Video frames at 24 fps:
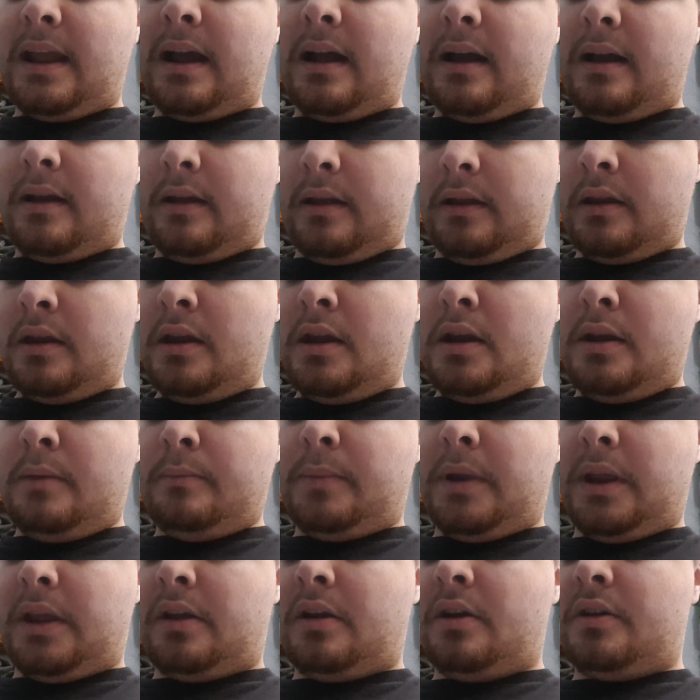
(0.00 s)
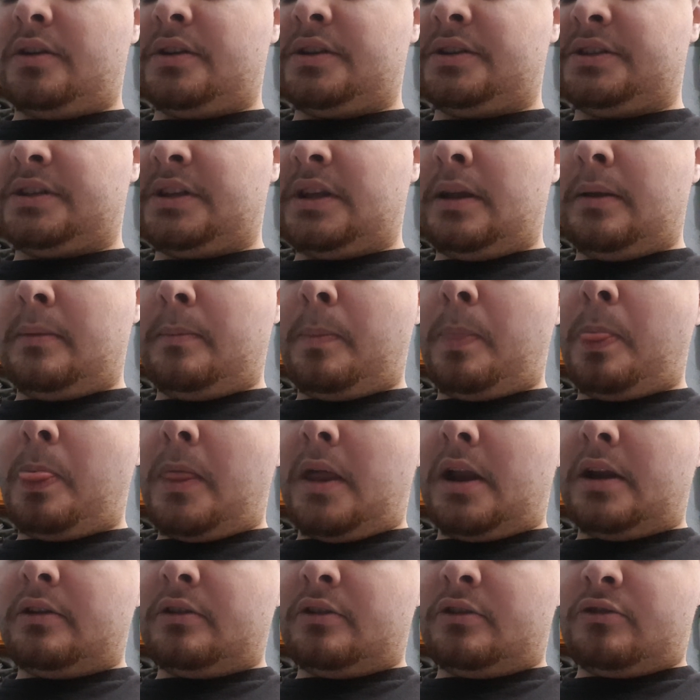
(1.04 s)
high. Because,
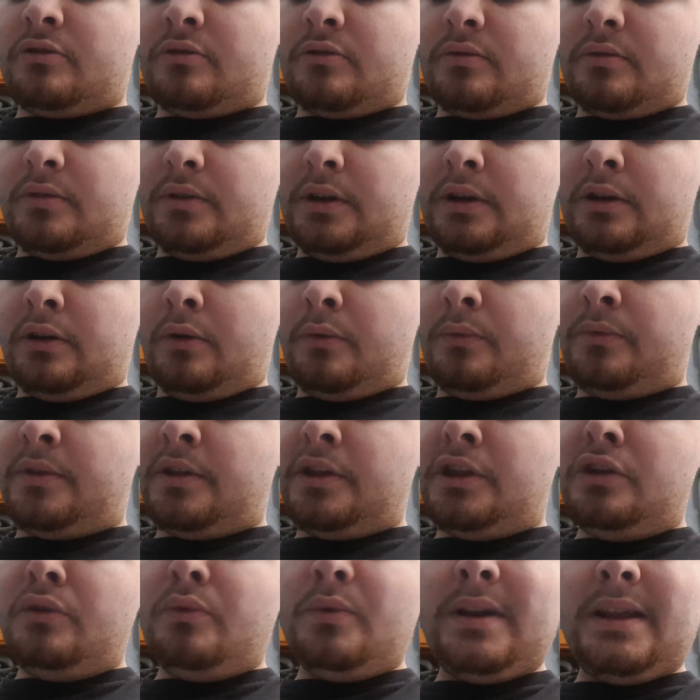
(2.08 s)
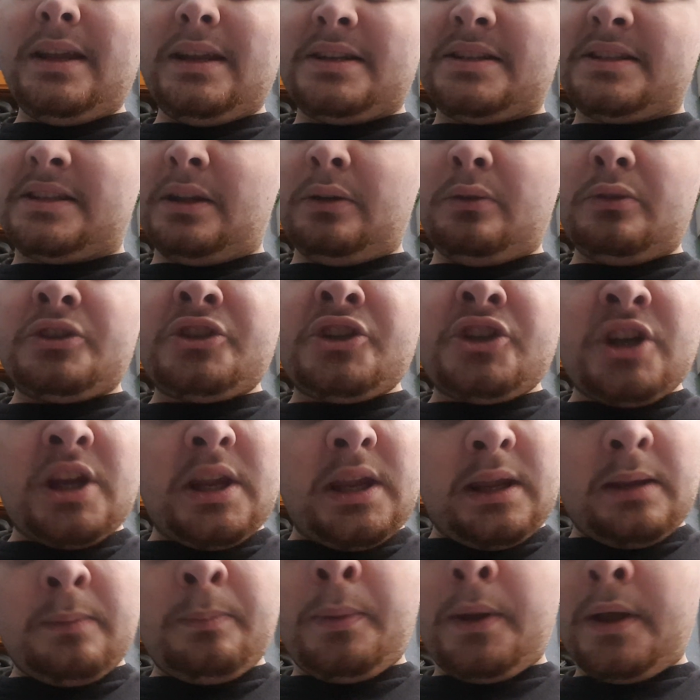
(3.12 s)
you know, the unit is still
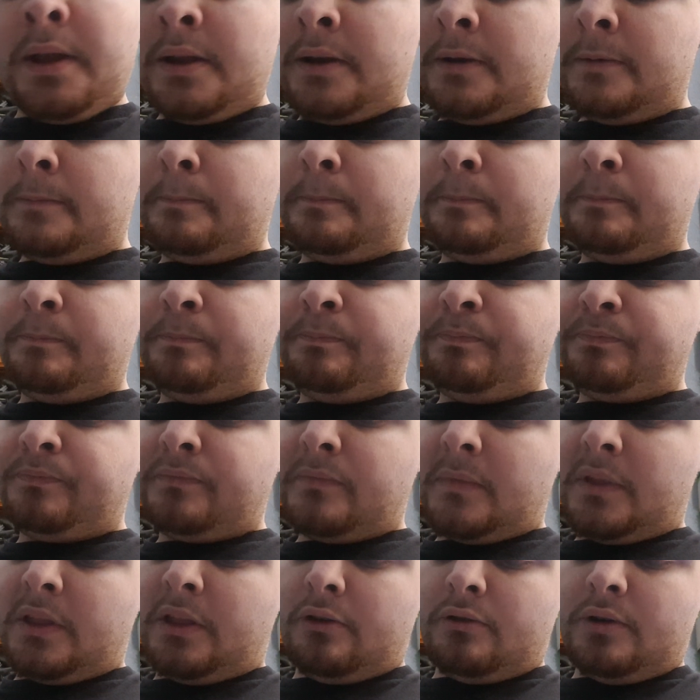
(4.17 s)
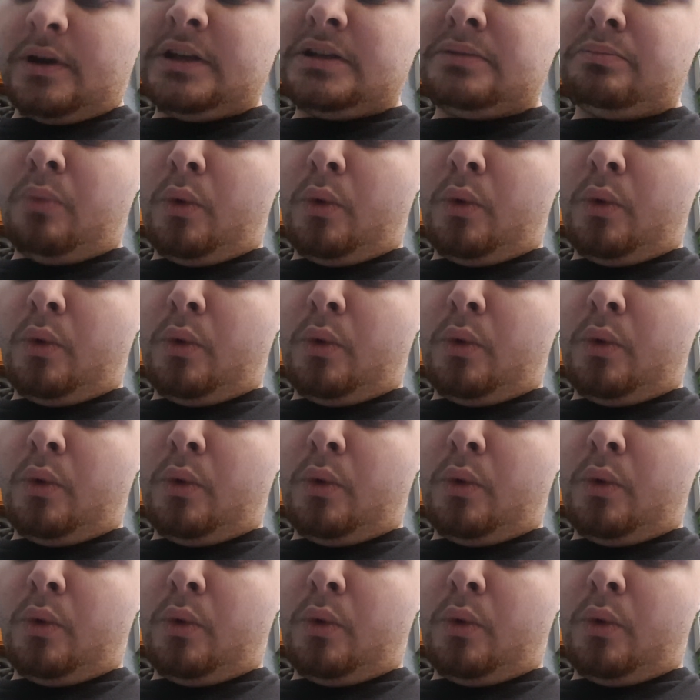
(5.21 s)
cheap. There is